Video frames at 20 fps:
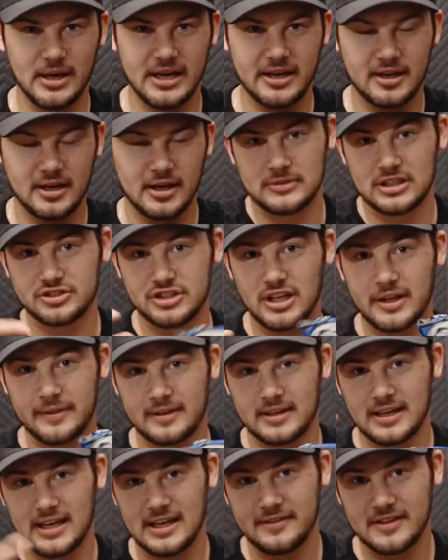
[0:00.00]
mic. There's
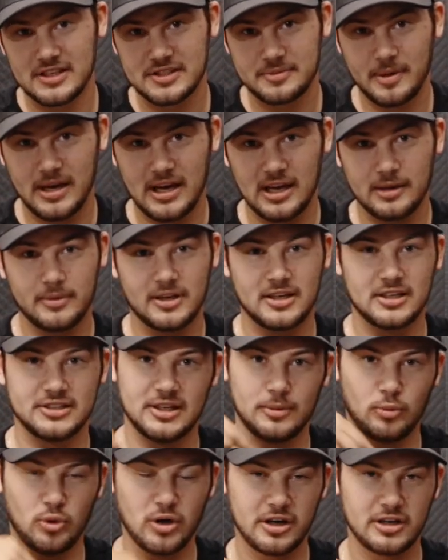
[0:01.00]
nothing in this bag because
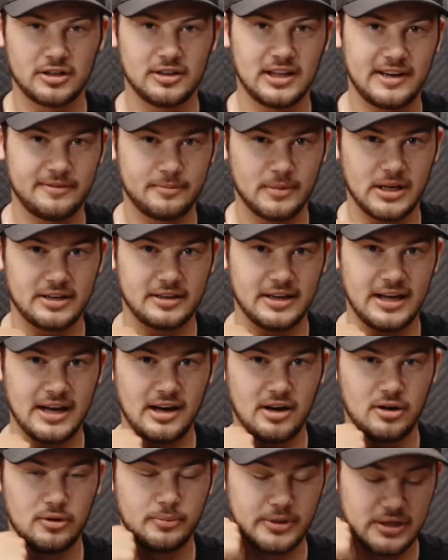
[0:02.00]
I'm wearing a lav mic
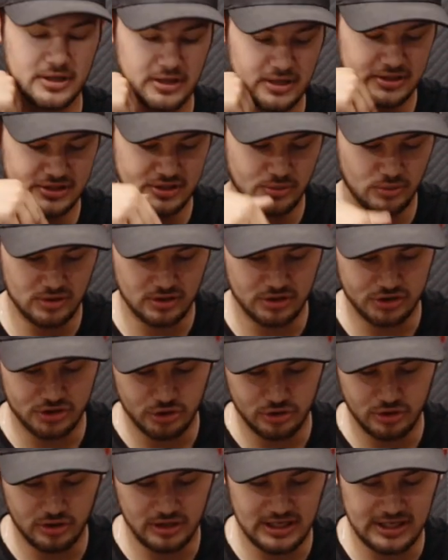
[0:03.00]
now because I wanted to
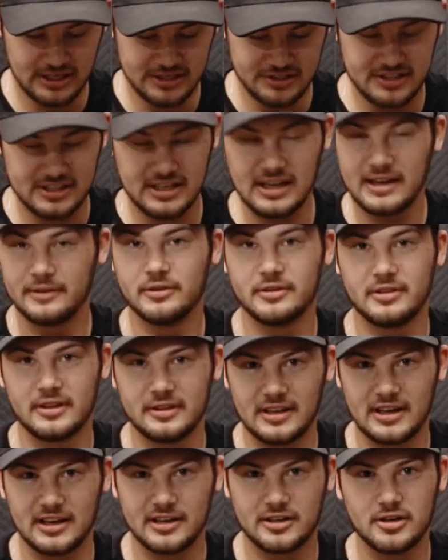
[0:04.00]
show you guys everything
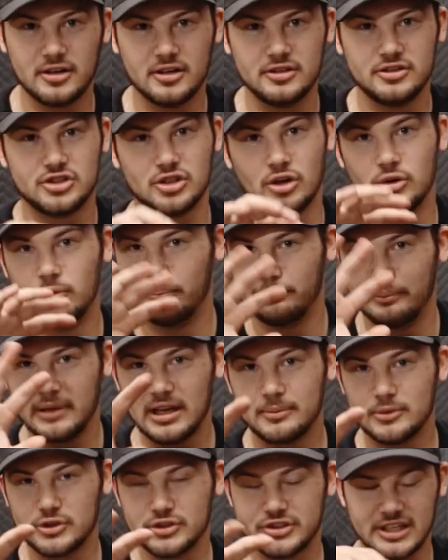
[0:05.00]
that I could. So
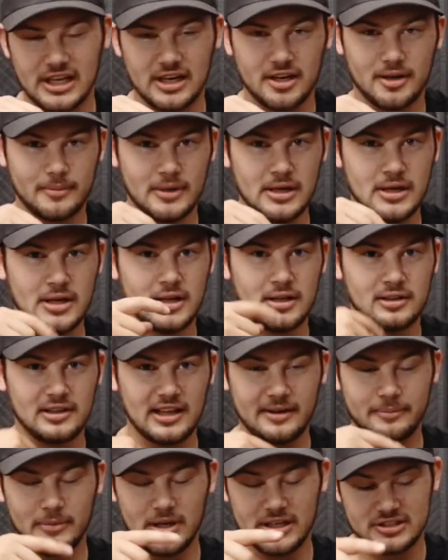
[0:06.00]
minimal setup,
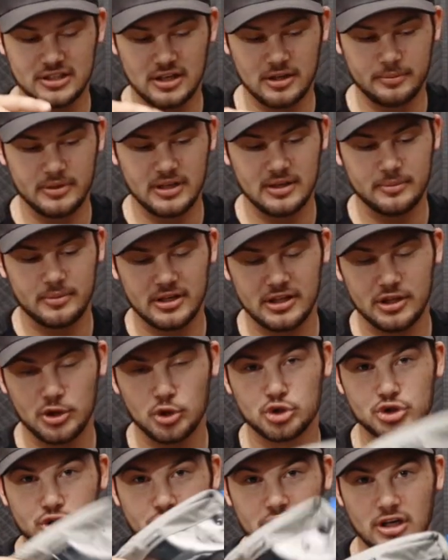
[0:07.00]
lav mic's on me, but it
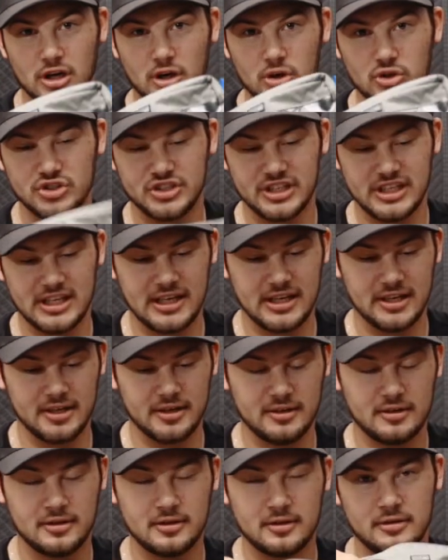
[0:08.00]
usually goes
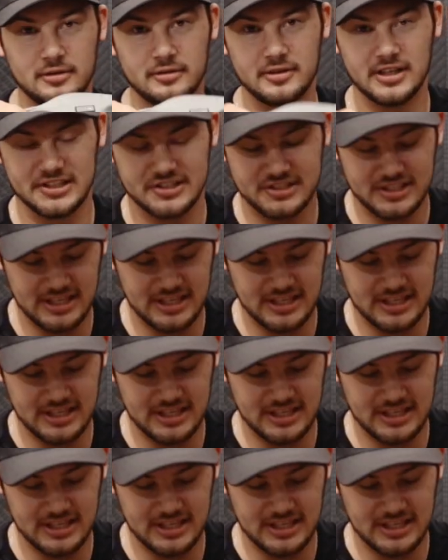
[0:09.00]
in this